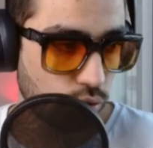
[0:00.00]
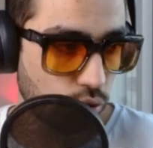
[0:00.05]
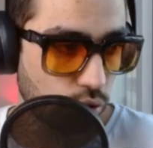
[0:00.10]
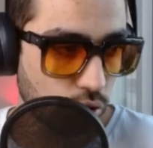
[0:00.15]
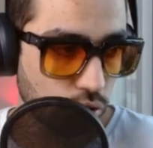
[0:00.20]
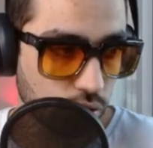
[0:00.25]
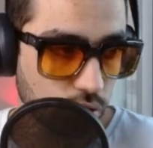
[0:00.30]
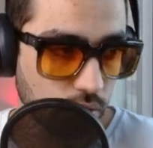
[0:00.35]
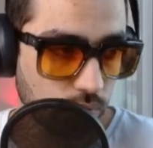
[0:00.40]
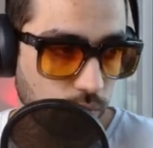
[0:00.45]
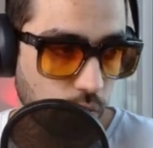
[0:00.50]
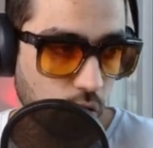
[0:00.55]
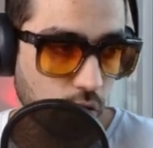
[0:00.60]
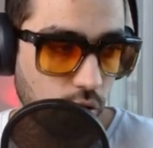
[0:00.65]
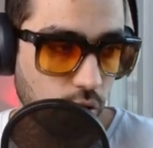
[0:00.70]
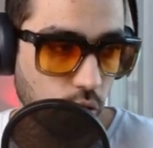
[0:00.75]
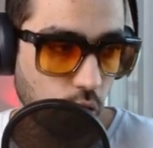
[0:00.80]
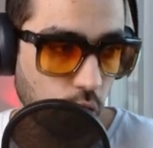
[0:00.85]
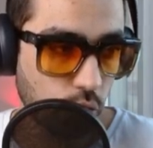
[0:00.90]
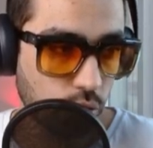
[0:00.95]
You're looking for a
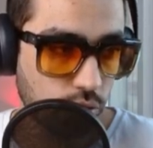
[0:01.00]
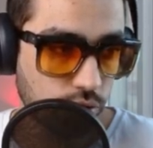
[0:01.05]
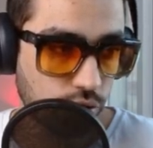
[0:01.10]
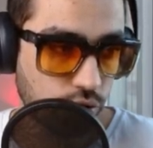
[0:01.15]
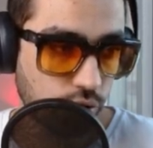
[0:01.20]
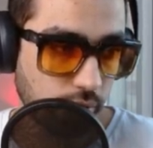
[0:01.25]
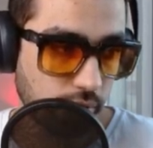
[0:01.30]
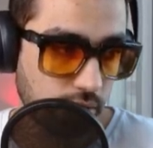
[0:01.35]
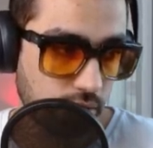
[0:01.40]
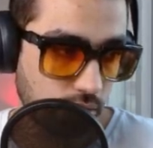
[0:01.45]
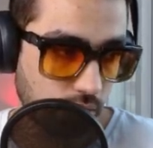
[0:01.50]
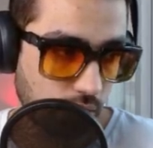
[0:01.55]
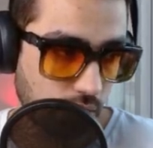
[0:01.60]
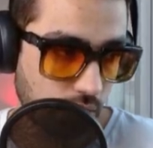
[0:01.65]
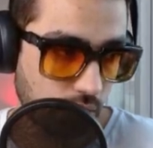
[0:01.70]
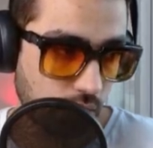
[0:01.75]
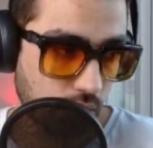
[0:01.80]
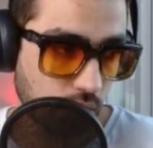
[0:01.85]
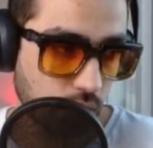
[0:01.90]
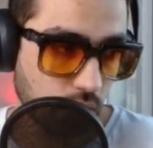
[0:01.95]
rogue trader.
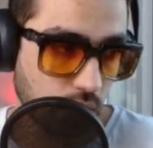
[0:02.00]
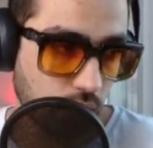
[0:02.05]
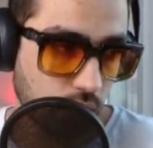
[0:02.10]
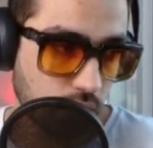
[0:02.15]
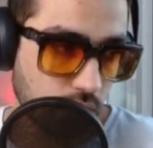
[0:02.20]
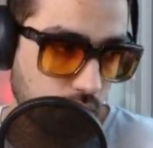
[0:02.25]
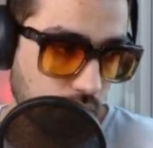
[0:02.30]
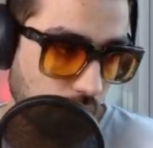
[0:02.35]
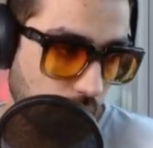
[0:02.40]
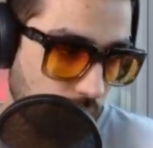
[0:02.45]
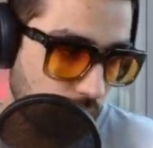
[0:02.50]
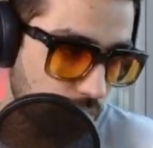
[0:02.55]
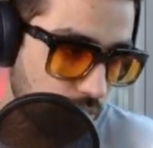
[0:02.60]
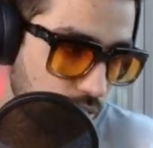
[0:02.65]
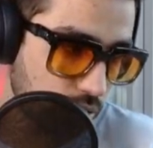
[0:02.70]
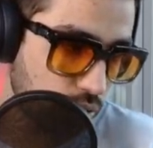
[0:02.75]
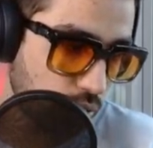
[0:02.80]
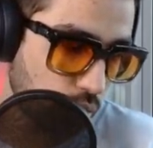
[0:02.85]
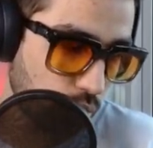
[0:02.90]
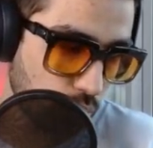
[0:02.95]
There is
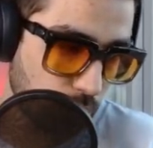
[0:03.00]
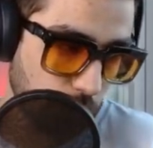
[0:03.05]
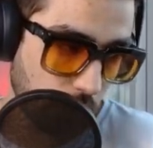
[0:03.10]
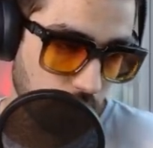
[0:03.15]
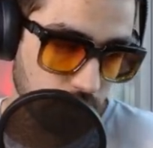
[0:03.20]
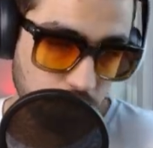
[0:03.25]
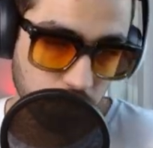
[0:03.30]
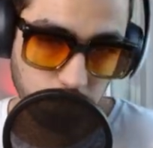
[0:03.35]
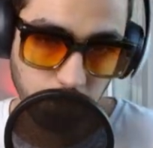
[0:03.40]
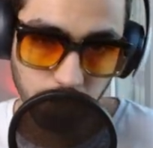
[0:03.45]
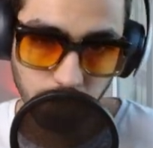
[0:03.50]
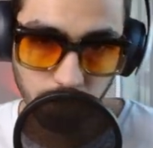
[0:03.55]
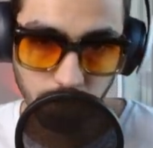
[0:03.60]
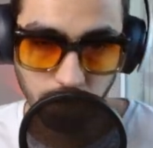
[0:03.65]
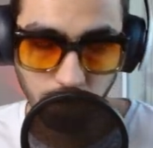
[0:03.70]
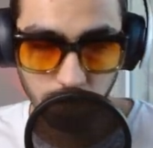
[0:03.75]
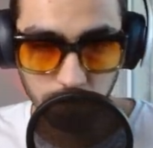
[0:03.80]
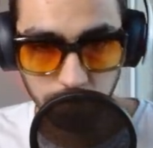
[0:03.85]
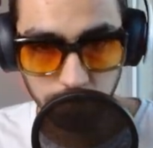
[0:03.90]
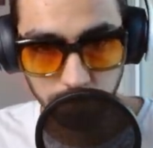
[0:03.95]
two possible
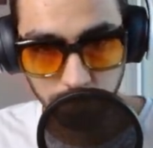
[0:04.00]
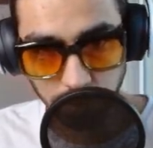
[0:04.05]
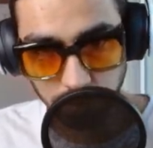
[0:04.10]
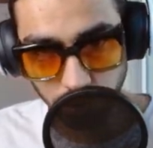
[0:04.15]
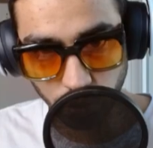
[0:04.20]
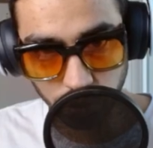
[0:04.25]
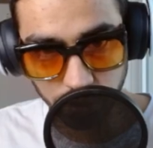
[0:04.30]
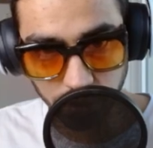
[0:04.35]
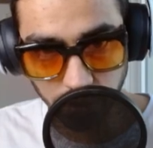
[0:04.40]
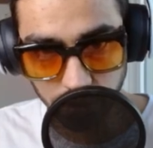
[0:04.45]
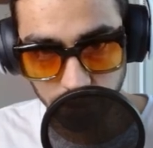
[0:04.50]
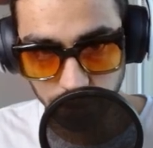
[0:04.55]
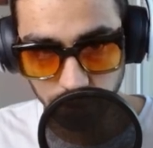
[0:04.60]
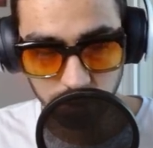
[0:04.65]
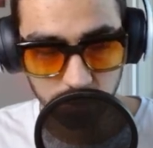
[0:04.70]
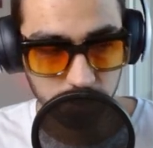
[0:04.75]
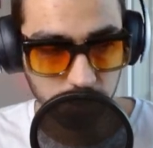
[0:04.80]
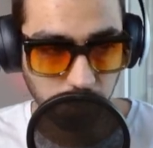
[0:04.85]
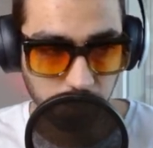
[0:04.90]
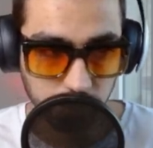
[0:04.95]

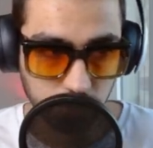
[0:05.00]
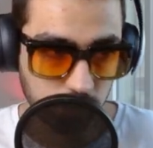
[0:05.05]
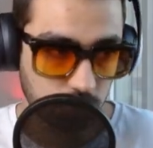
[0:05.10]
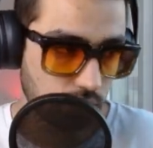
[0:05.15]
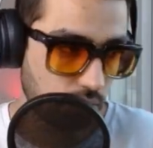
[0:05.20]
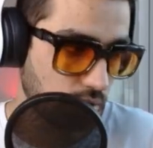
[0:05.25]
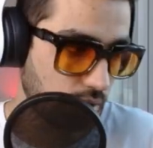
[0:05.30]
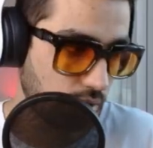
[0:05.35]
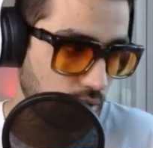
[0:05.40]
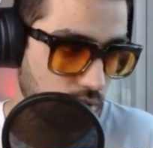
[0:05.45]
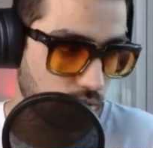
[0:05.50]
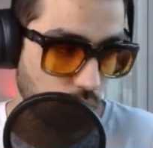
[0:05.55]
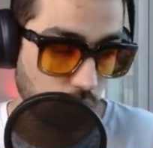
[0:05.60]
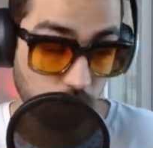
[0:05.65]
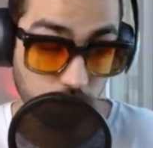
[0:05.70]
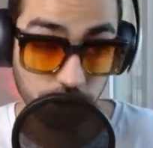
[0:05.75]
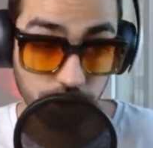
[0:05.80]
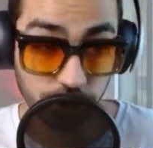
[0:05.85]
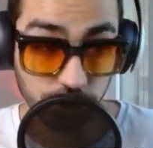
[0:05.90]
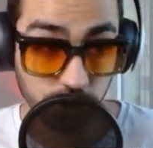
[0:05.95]
locations that he
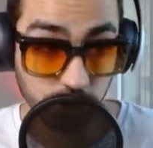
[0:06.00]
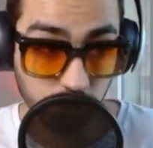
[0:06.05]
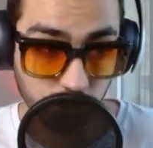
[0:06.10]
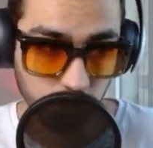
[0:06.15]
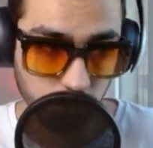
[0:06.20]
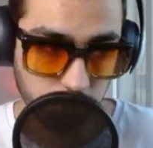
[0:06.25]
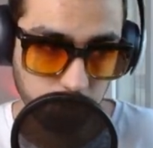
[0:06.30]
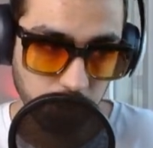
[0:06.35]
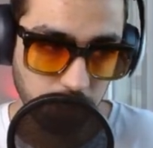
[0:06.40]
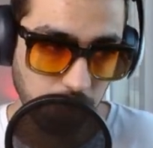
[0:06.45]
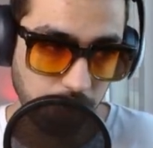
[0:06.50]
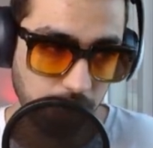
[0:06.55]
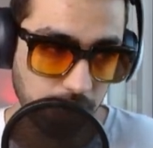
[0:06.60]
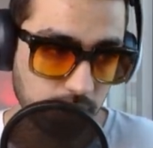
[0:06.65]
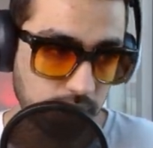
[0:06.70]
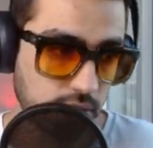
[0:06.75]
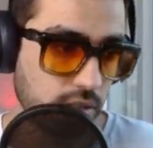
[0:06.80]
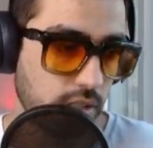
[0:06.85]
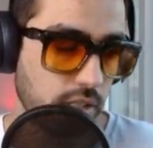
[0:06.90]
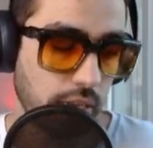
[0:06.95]
or she could be
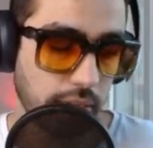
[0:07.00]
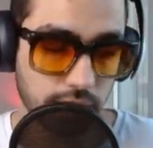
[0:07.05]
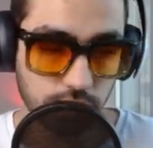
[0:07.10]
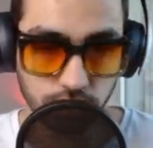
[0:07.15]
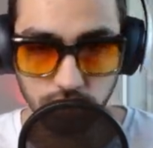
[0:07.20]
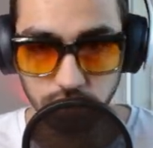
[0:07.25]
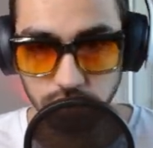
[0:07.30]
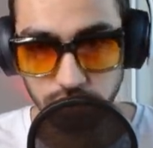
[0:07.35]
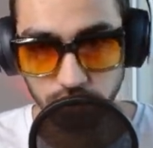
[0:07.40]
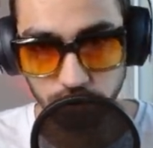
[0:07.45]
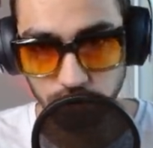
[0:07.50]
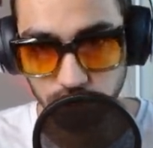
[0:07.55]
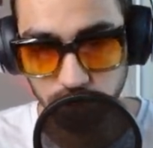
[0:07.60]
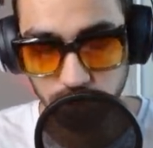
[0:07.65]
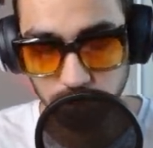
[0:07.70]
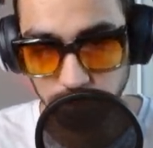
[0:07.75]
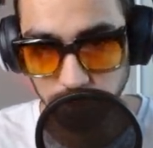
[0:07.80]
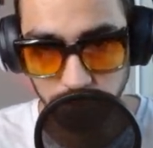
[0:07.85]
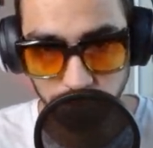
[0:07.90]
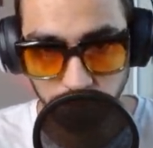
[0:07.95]
at. It actually
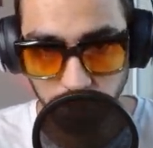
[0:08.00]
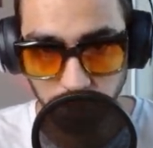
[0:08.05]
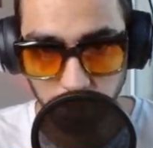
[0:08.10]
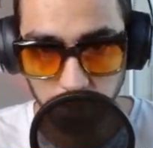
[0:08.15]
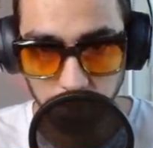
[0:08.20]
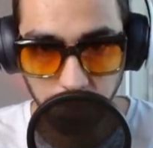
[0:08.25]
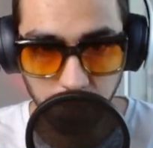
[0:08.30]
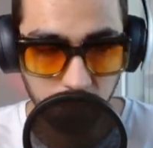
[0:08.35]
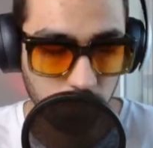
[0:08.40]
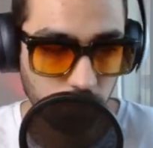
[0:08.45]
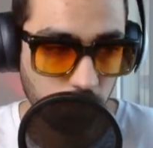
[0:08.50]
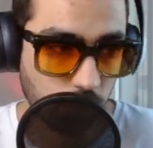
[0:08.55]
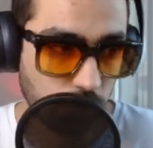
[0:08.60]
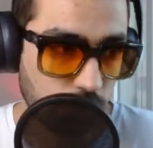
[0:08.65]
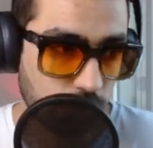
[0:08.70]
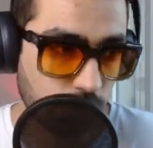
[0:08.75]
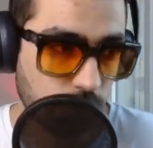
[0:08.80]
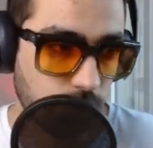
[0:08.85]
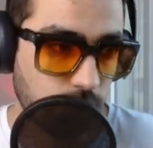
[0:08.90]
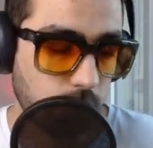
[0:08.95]
switches between a male
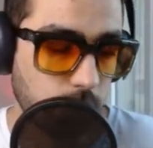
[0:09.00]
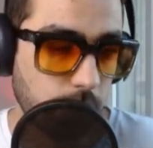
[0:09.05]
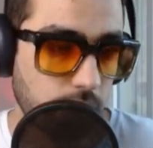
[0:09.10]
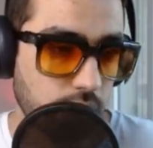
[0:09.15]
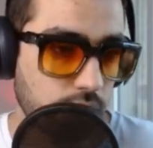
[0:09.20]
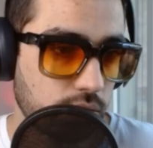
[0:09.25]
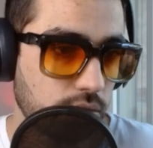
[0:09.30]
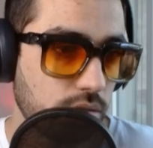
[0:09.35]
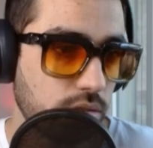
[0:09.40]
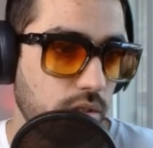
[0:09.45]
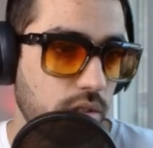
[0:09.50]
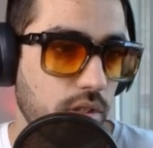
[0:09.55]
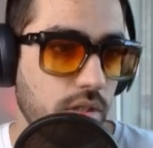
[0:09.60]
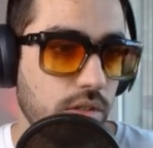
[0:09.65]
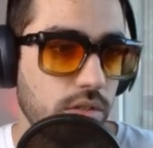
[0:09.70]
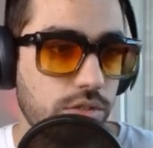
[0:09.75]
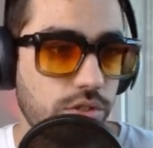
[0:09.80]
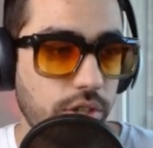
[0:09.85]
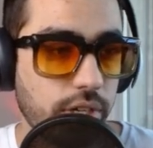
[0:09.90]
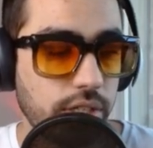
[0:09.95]
or female
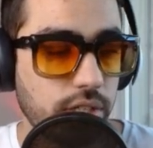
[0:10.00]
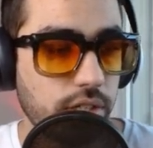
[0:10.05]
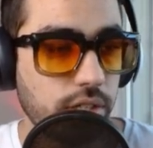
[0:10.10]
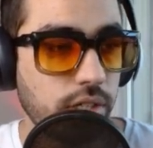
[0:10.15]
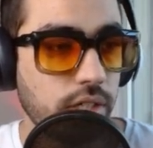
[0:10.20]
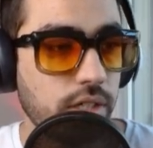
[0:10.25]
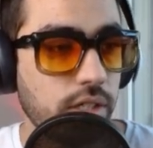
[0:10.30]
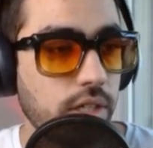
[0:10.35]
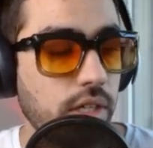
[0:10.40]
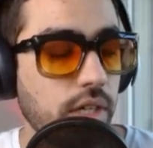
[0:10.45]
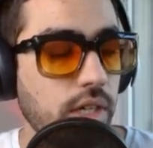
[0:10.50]
trader,